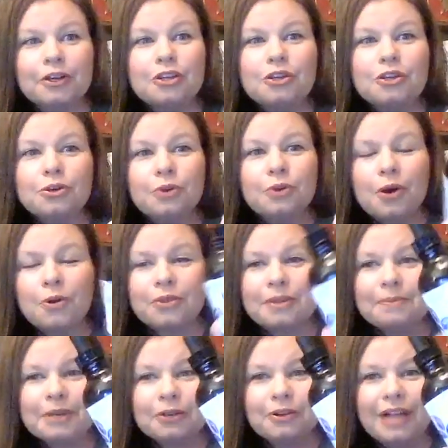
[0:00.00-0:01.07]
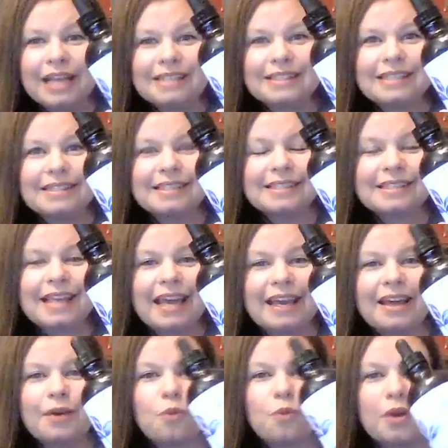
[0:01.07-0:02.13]
you know that mineral essence is like
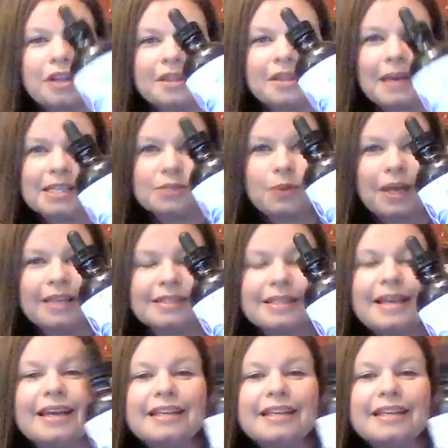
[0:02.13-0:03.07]
one of the best ways